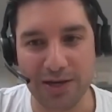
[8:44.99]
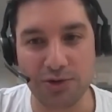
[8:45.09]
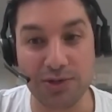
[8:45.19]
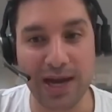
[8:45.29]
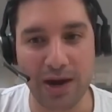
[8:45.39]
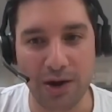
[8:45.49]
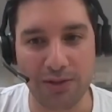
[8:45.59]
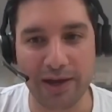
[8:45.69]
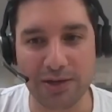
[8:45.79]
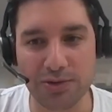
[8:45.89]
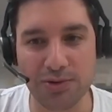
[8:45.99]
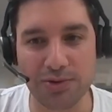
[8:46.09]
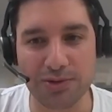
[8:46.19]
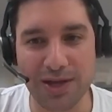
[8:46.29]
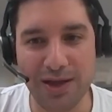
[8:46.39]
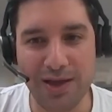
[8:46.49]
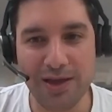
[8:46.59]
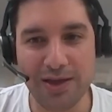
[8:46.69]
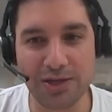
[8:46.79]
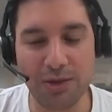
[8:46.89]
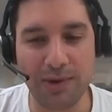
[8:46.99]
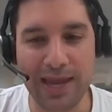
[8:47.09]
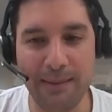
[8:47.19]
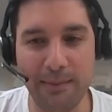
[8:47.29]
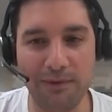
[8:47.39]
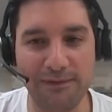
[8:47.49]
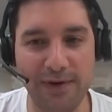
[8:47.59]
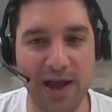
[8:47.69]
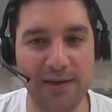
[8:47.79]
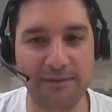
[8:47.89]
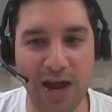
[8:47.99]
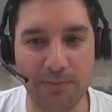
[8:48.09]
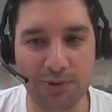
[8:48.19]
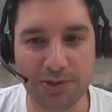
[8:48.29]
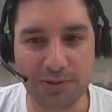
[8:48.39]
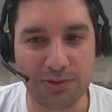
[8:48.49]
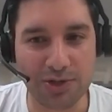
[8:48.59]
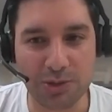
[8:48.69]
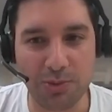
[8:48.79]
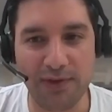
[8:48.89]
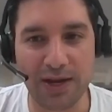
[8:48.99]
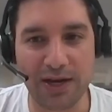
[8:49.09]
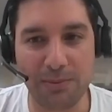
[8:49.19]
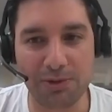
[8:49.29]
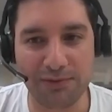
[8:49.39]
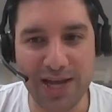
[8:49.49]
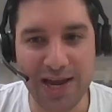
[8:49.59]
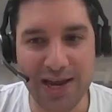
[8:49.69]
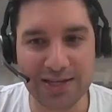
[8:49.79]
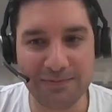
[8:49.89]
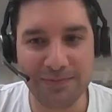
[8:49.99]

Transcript: using our online tools, so that we came up with 5 viable solutions within a couple of days.